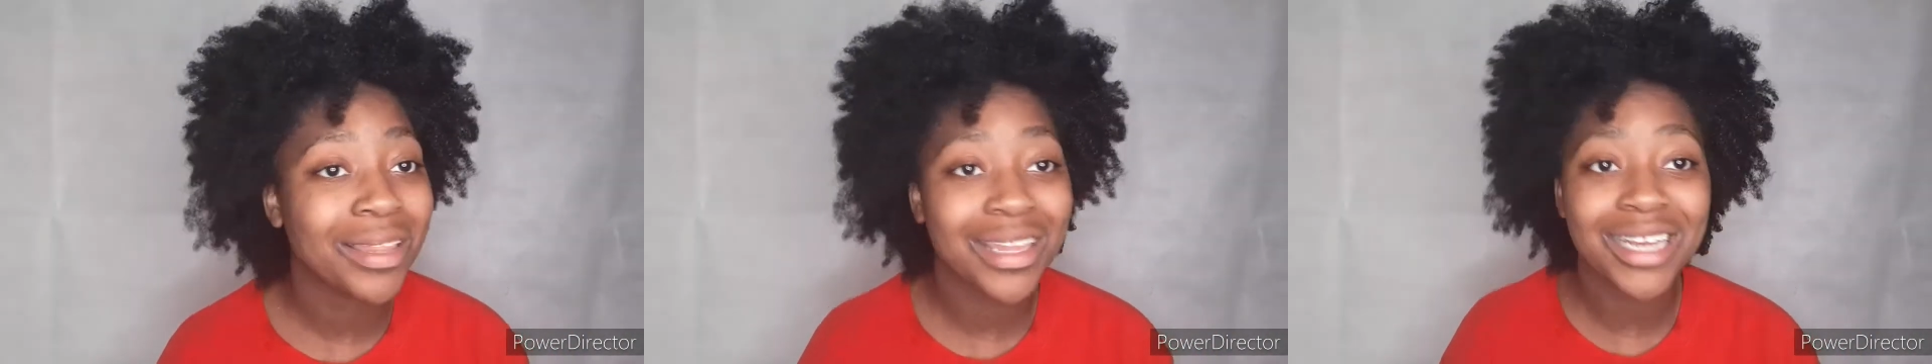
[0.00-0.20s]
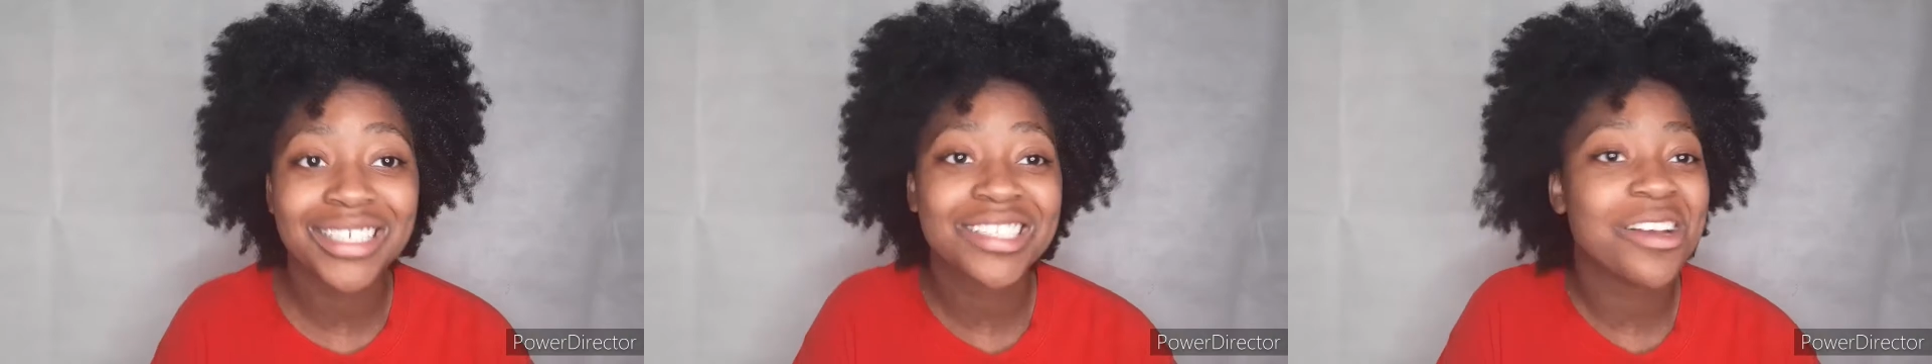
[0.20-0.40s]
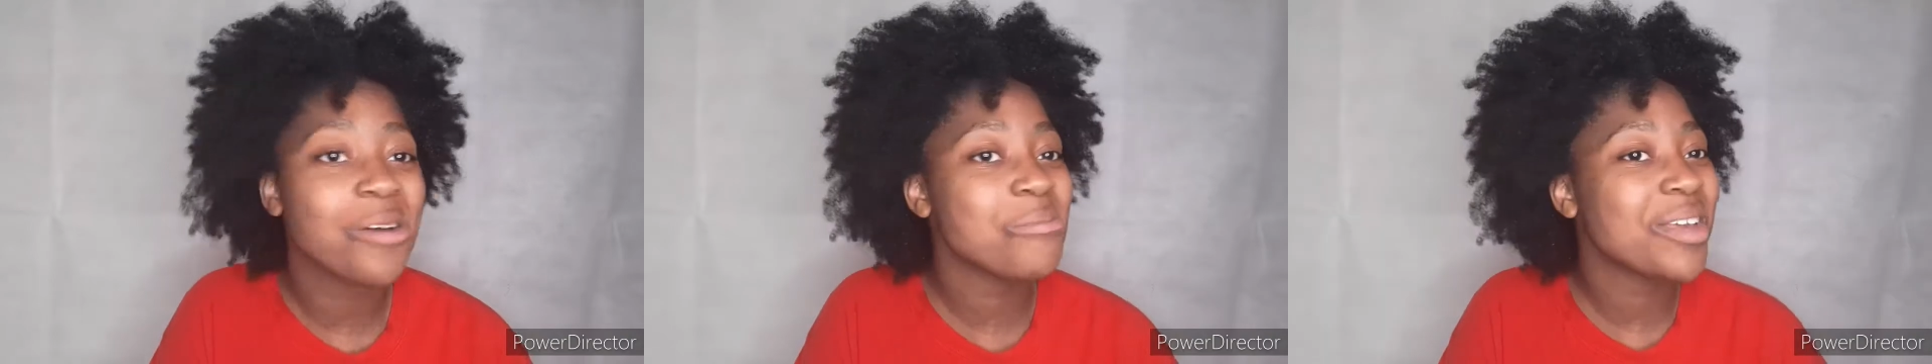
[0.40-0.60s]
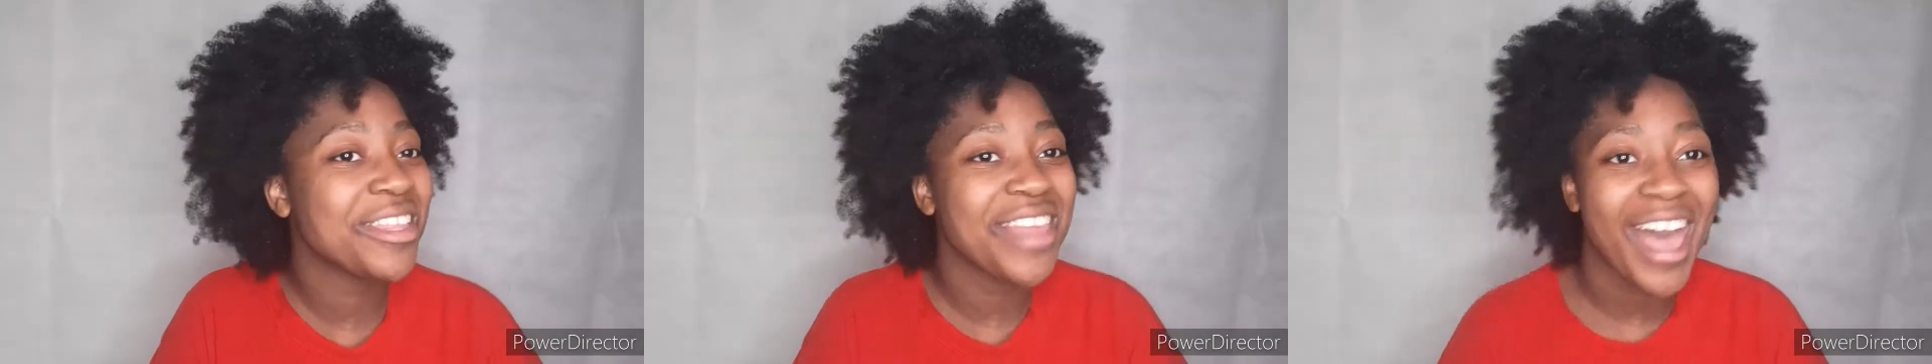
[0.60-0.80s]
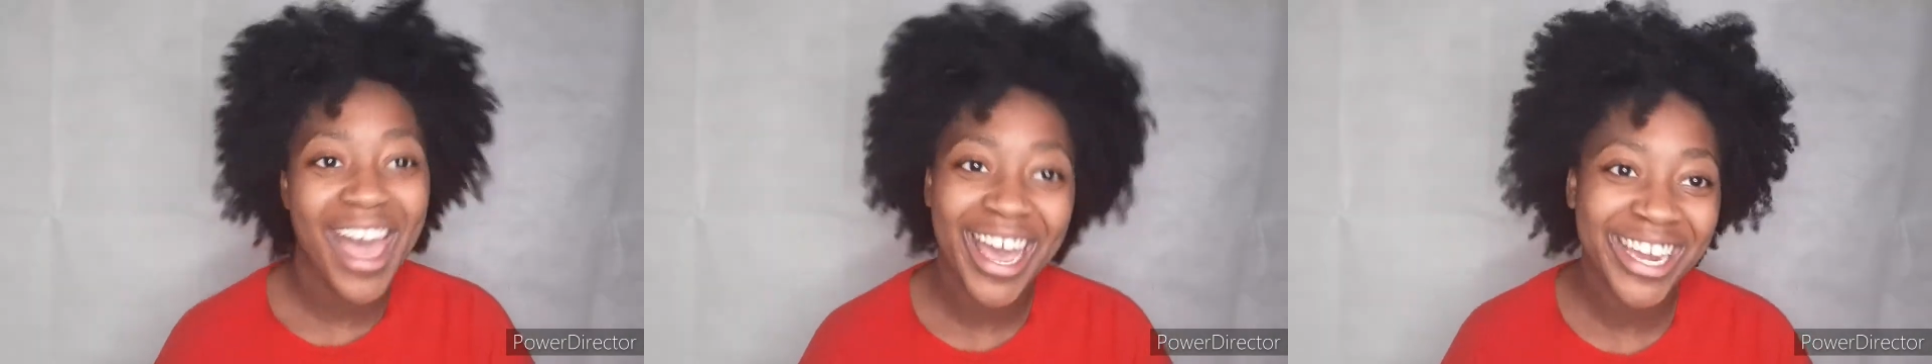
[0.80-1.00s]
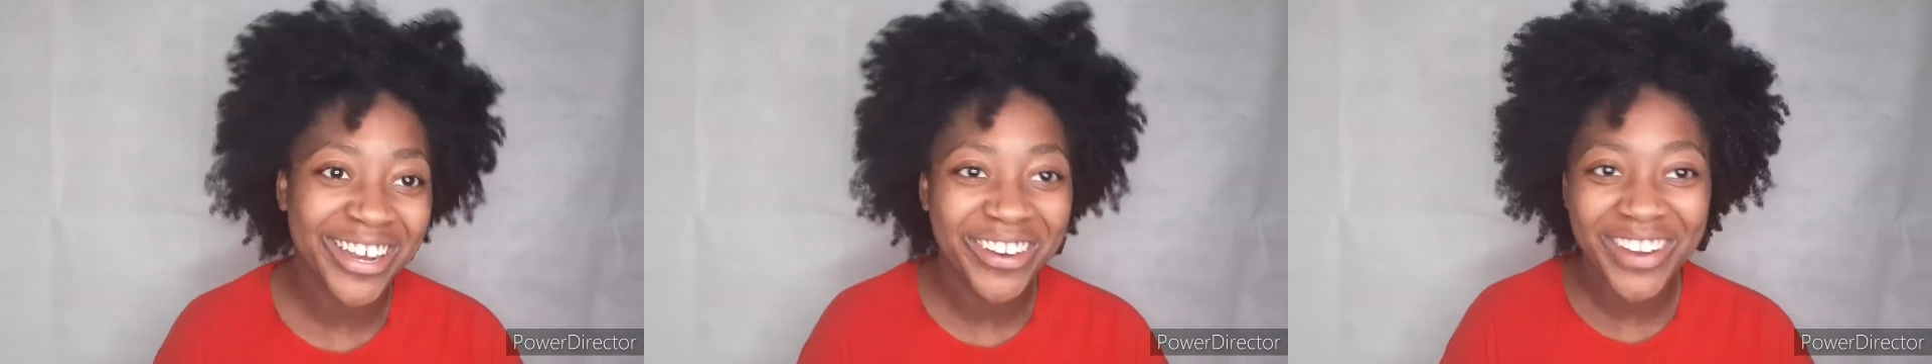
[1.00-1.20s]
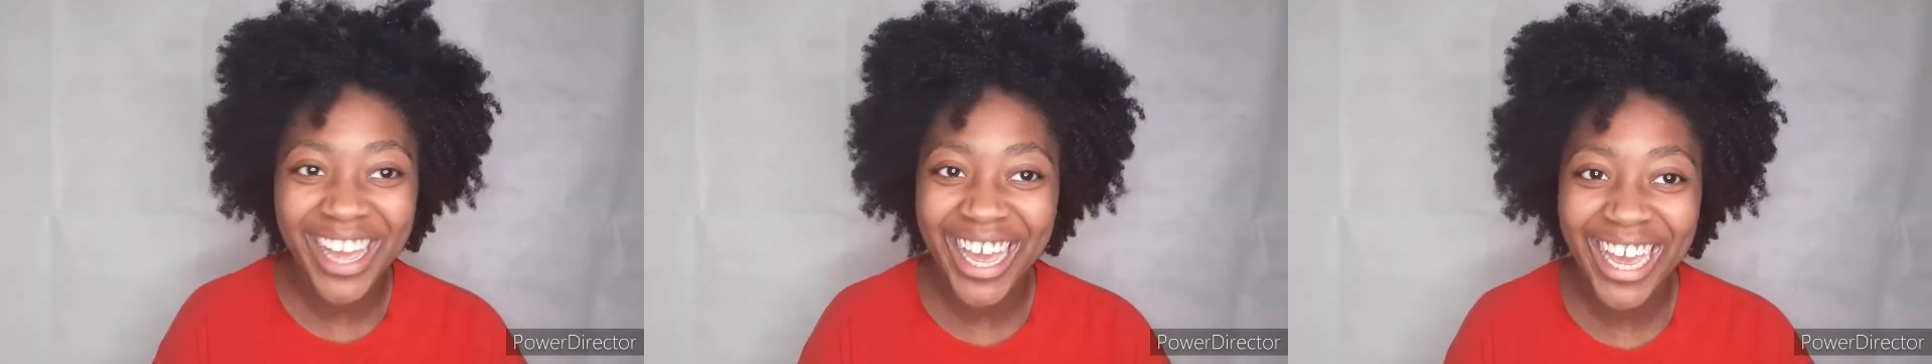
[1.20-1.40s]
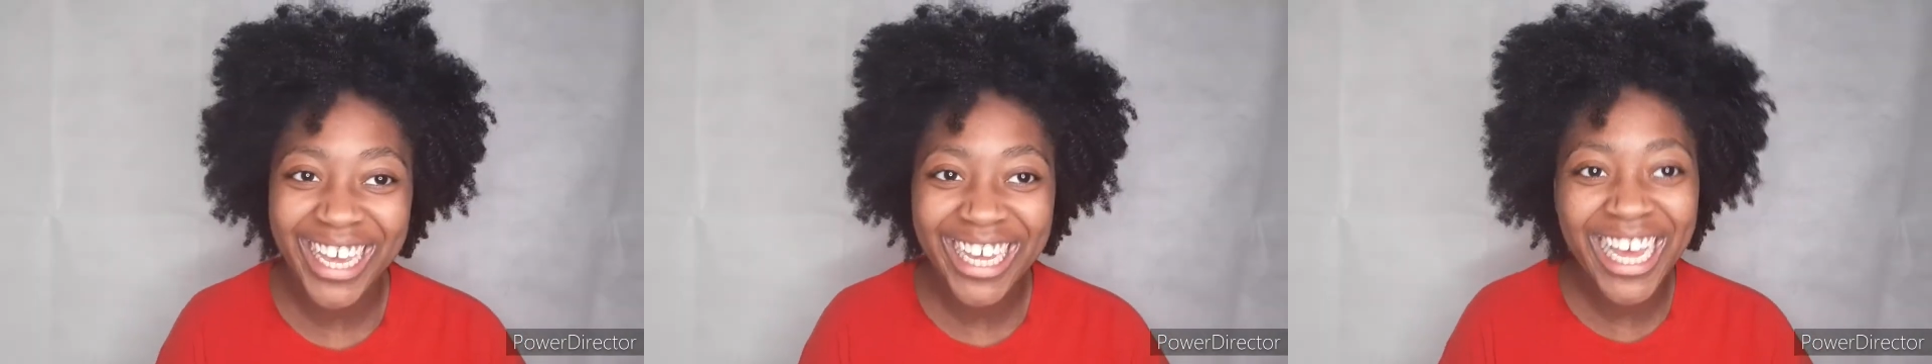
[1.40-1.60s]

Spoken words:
and that's gonna be that, okay?